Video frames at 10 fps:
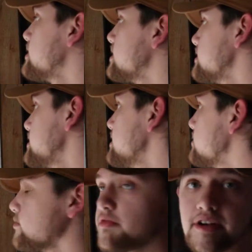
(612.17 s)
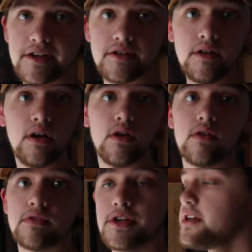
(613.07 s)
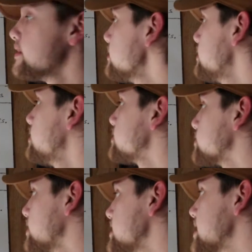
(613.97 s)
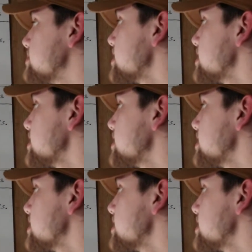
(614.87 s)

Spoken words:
And the numerator over here, so a times